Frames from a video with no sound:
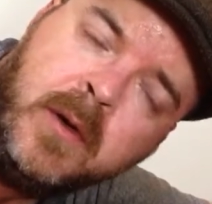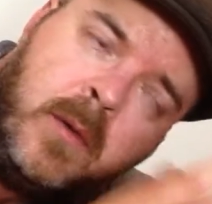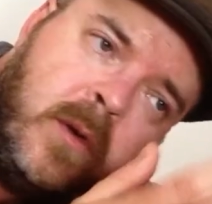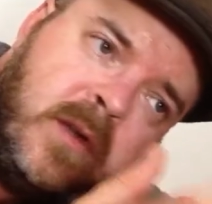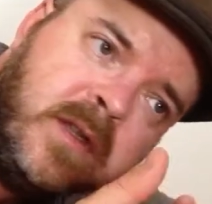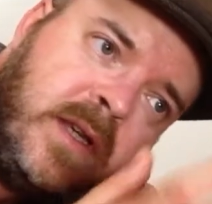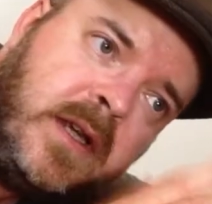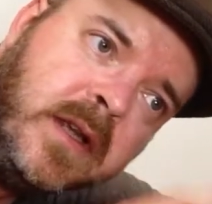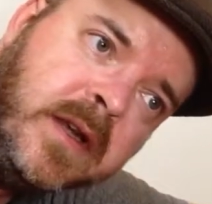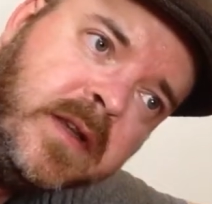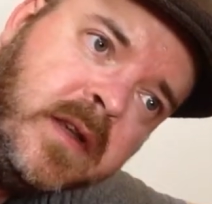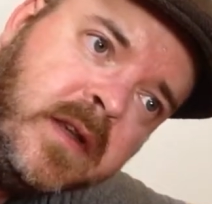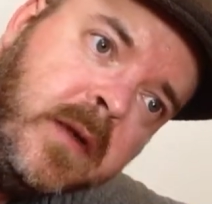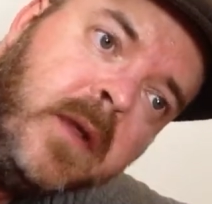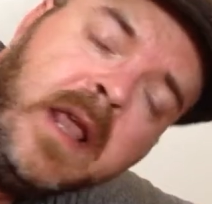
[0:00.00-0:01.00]
What's he going
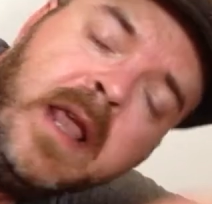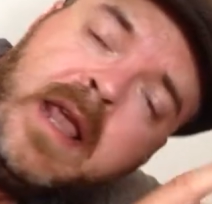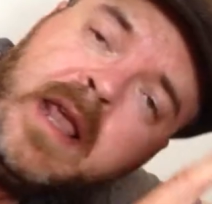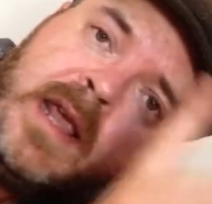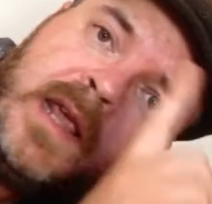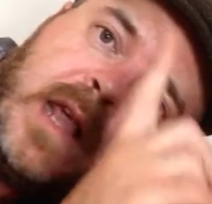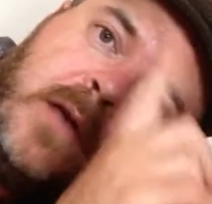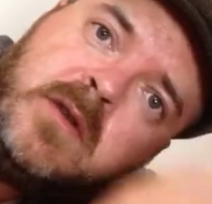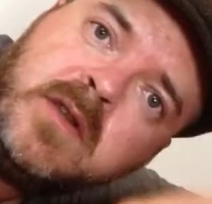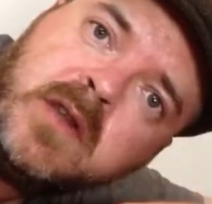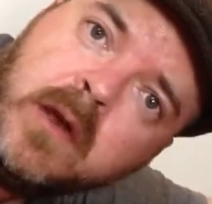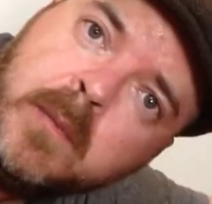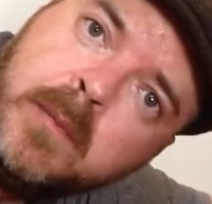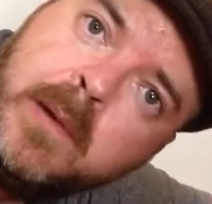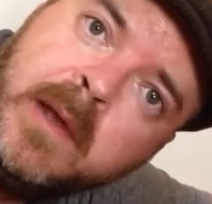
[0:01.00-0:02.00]
to do? He goes
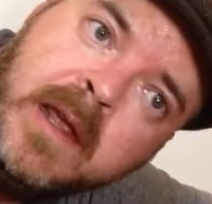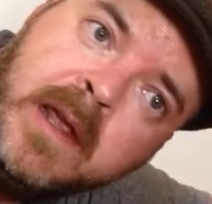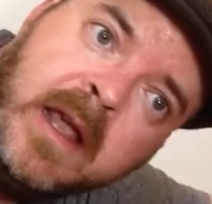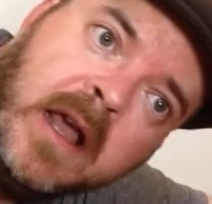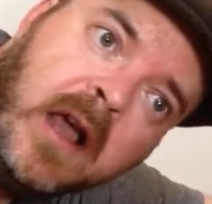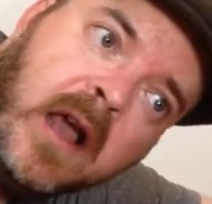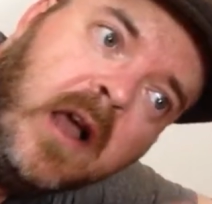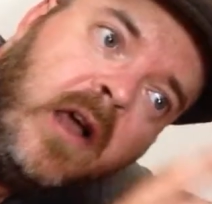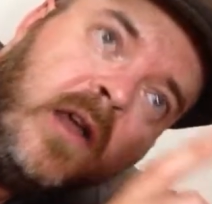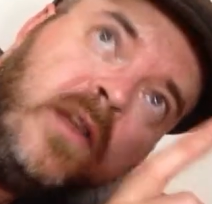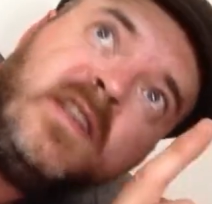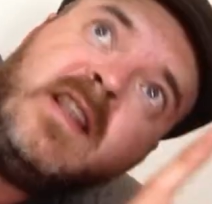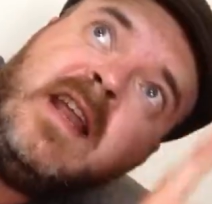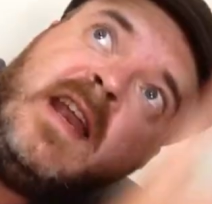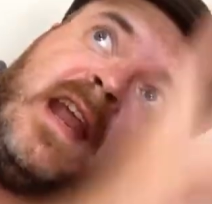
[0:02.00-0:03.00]
up
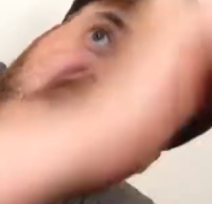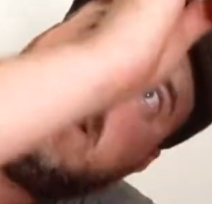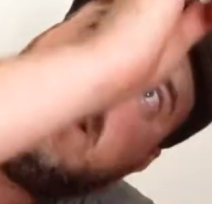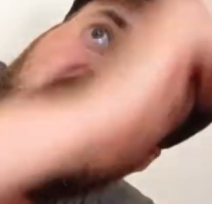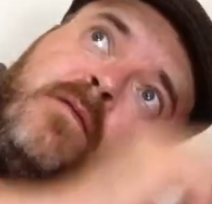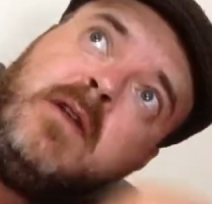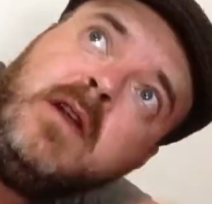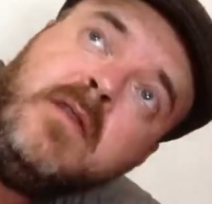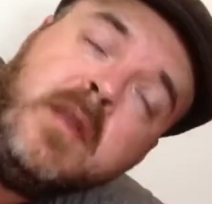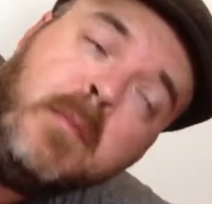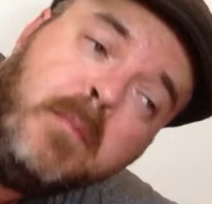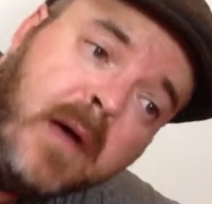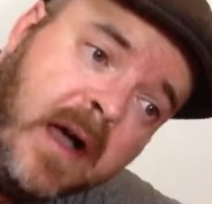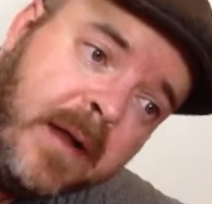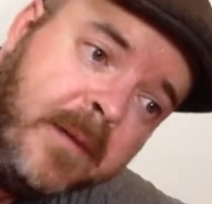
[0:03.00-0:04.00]
to the next level of the
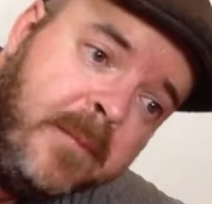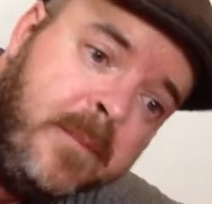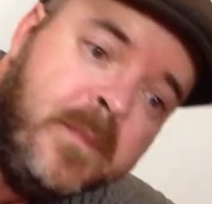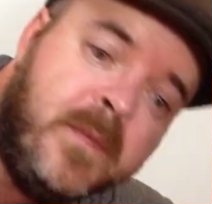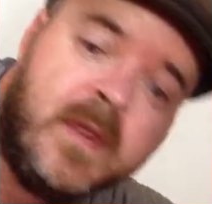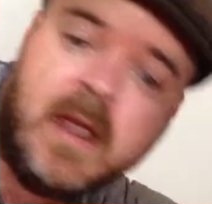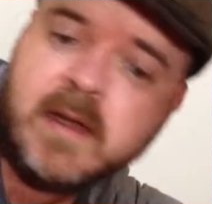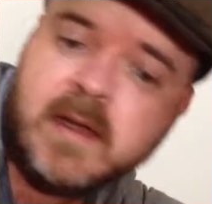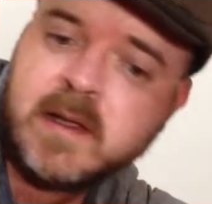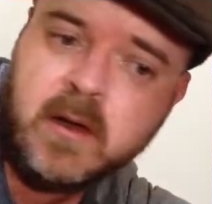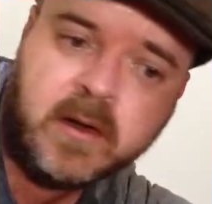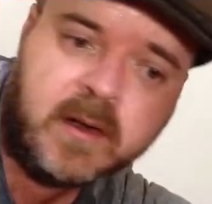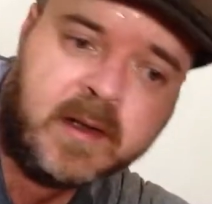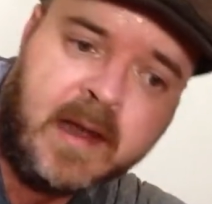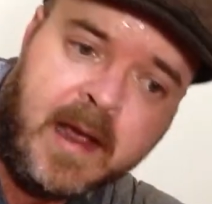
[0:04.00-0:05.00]
barn, has a
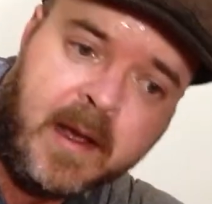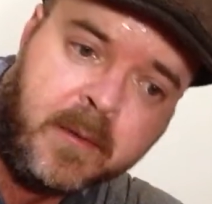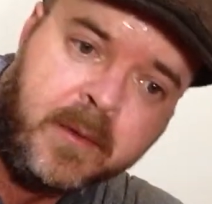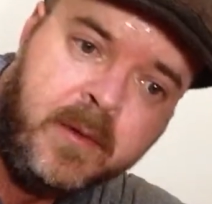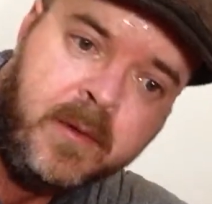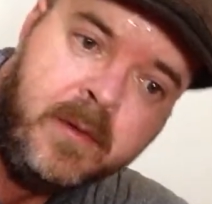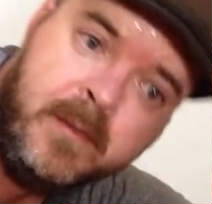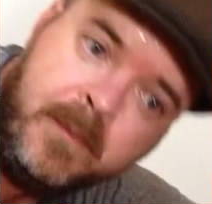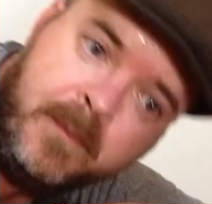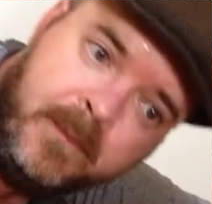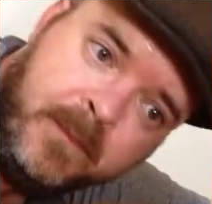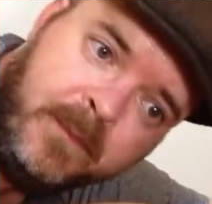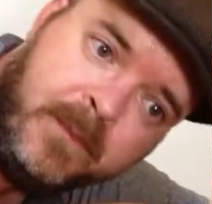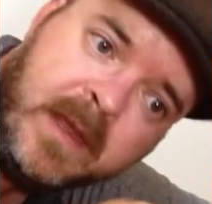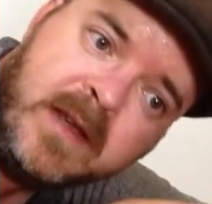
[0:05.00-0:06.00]
look down.
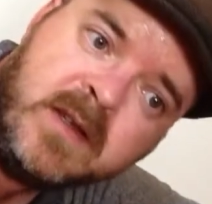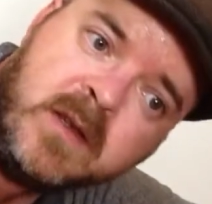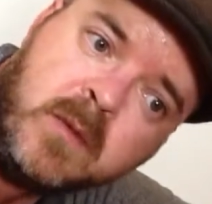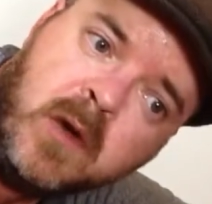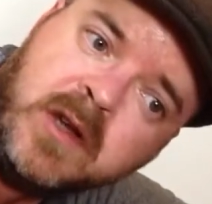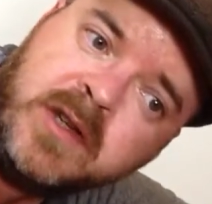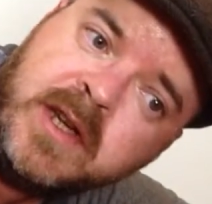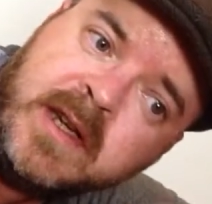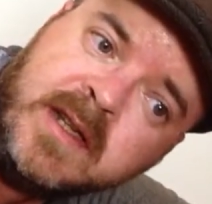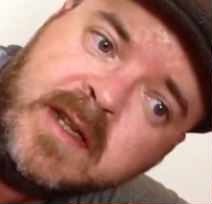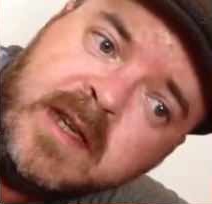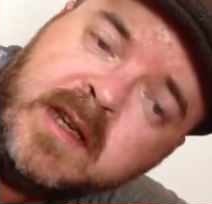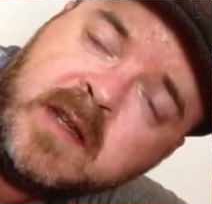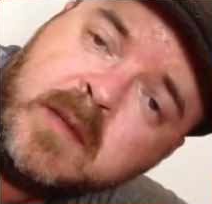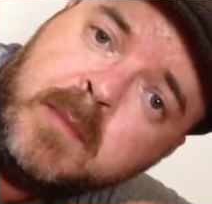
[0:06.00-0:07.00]
There's the watch. You can
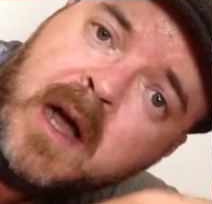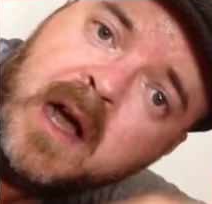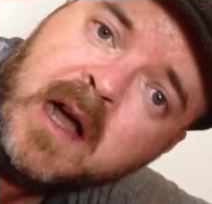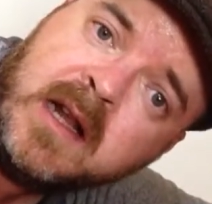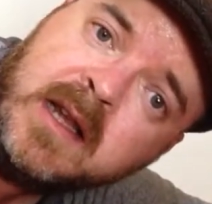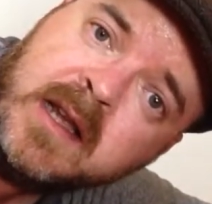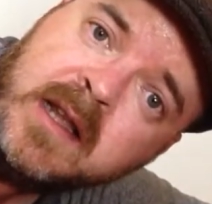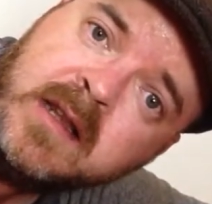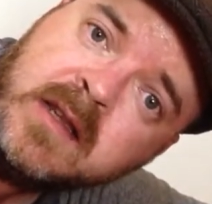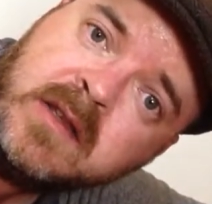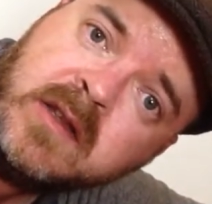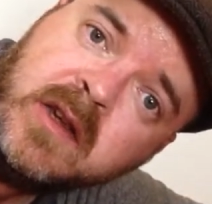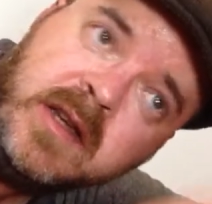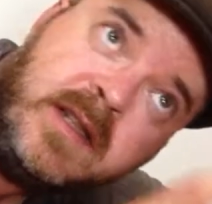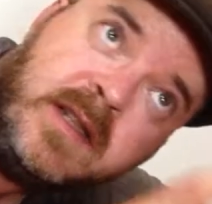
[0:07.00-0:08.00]
see it sparkling in the
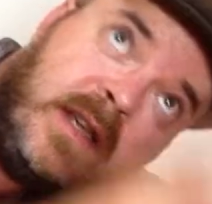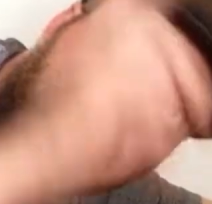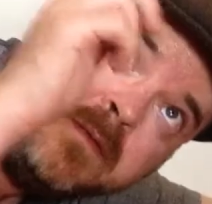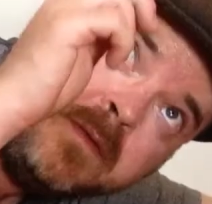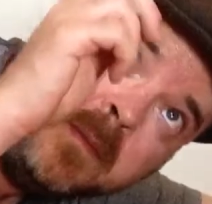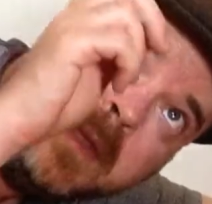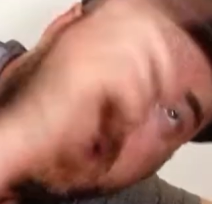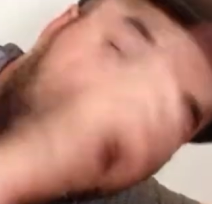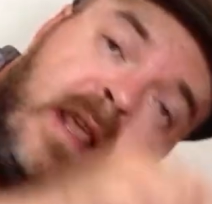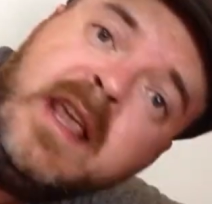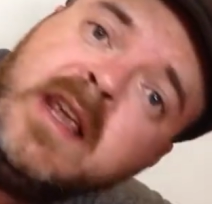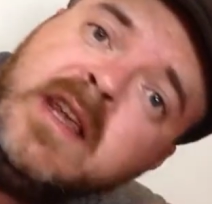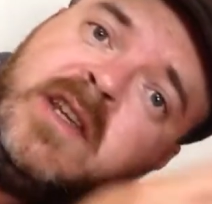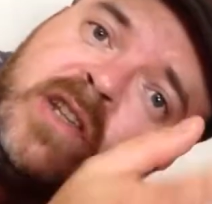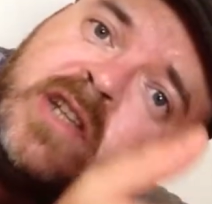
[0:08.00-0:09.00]
sun, you see,
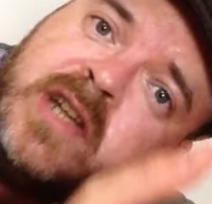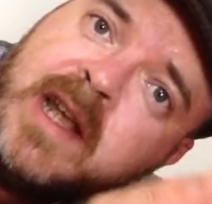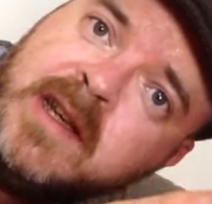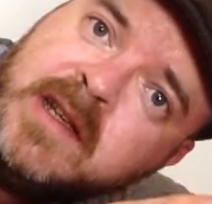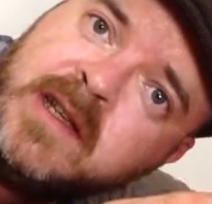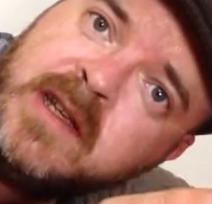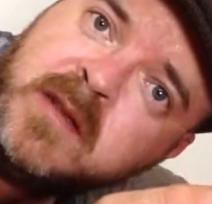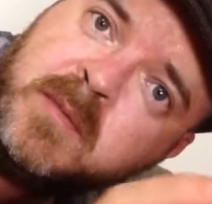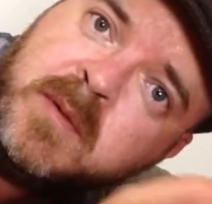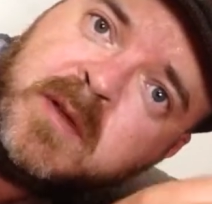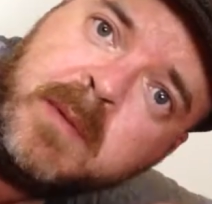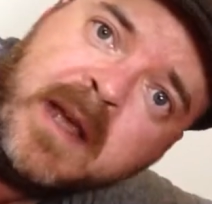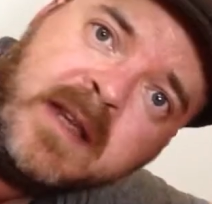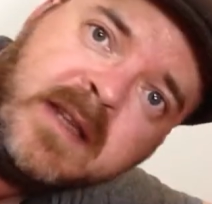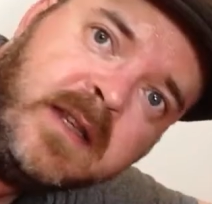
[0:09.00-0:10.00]
he's changed his
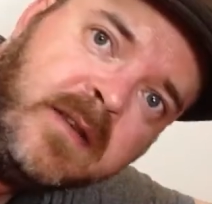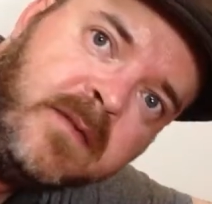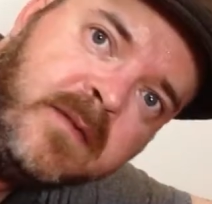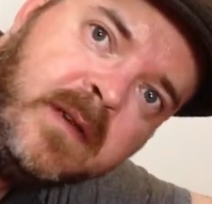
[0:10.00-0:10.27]
perspective.